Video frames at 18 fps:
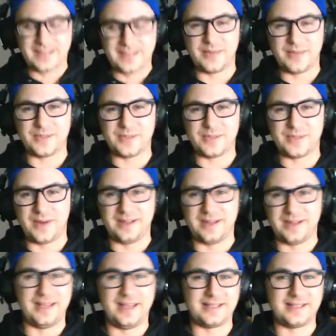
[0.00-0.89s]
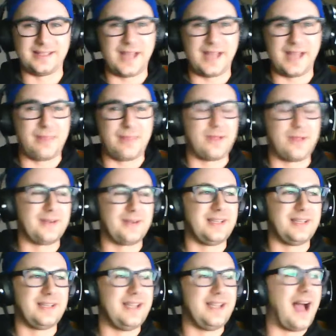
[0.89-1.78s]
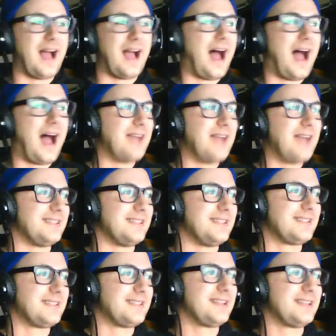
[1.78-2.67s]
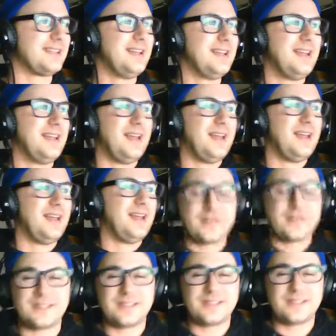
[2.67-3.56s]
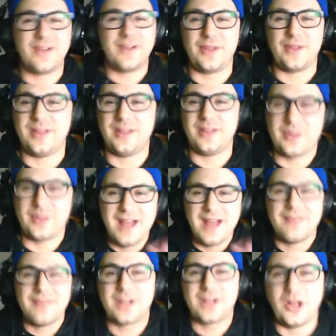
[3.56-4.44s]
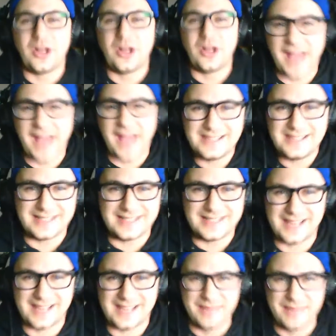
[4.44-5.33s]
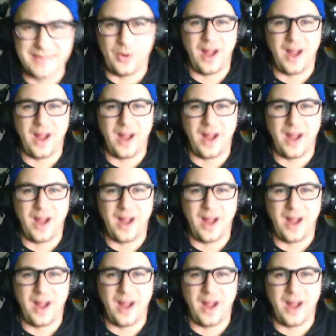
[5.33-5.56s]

I was wearing this. And thirdly, ISIS. First of all, they're not even called ISIS anymore.